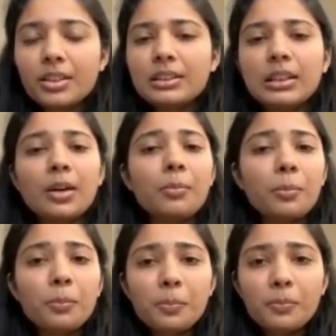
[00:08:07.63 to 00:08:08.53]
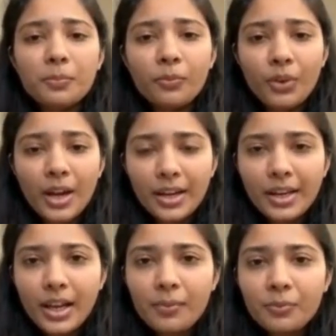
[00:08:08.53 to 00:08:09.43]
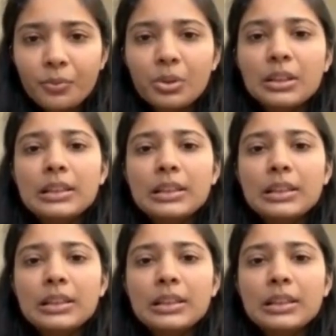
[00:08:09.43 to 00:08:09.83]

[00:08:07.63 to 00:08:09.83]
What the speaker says: They are very helpful.